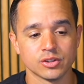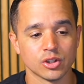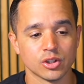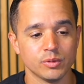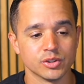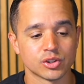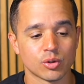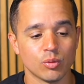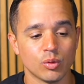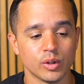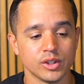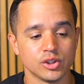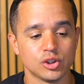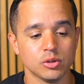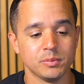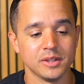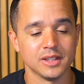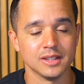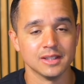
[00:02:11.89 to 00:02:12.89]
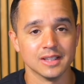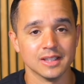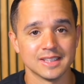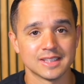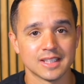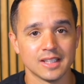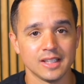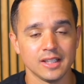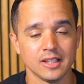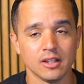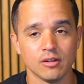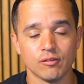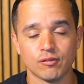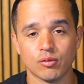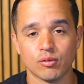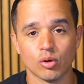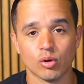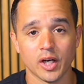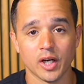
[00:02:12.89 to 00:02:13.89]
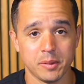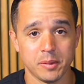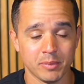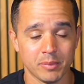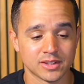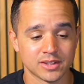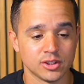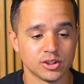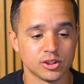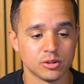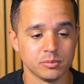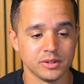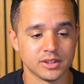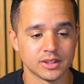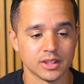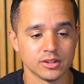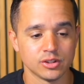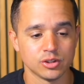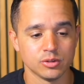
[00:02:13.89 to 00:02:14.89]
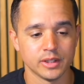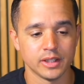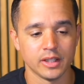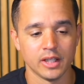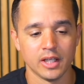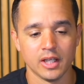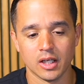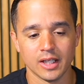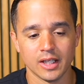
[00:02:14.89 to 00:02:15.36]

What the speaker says: So it's going to be listening for a message to be sent to it.